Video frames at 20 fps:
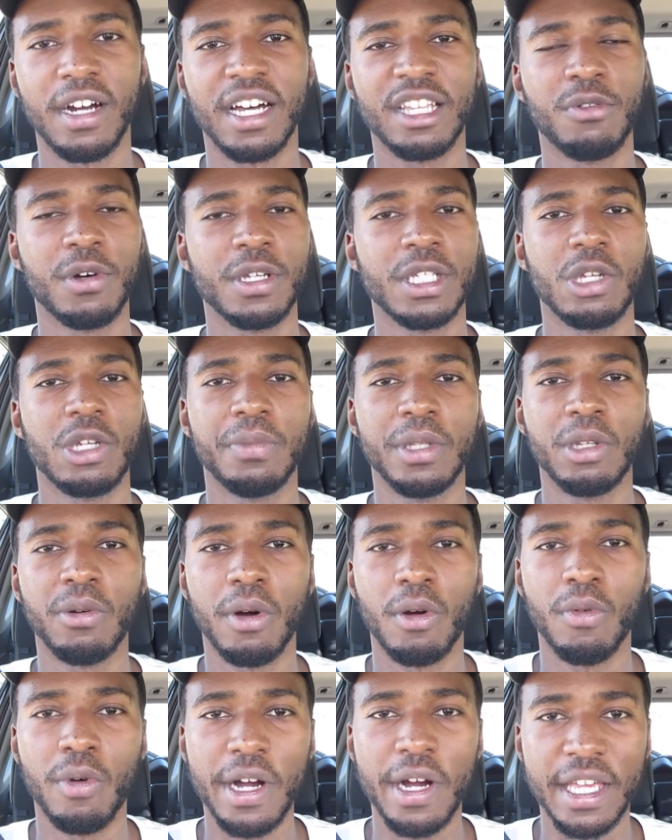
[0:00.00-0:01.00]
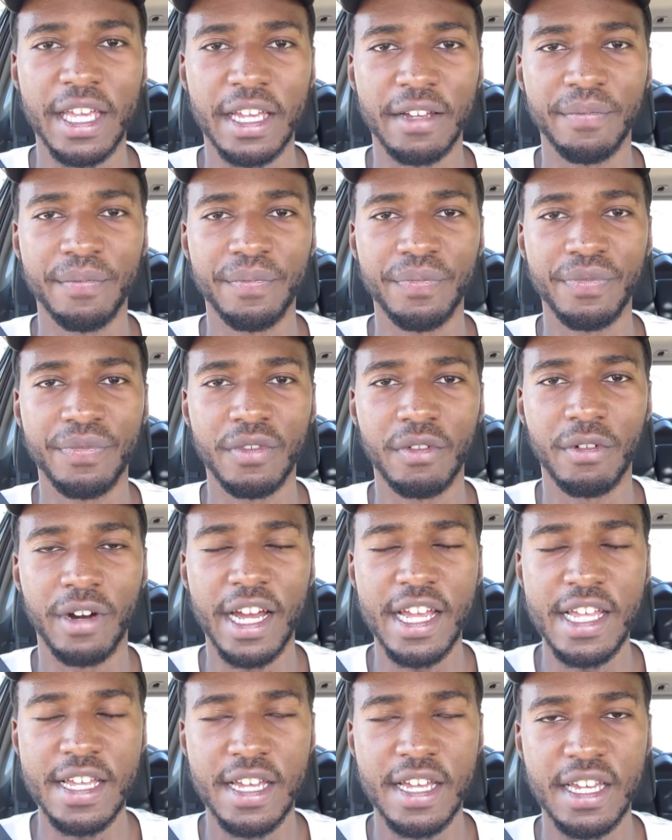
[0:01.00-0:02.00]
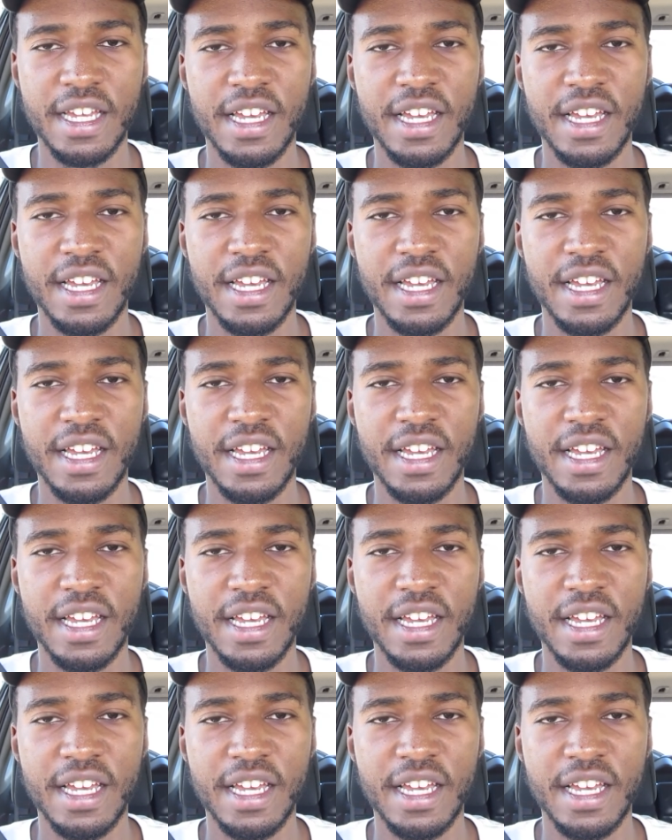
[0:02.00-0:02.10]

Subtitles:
Otherwise, there'll be no one working, right?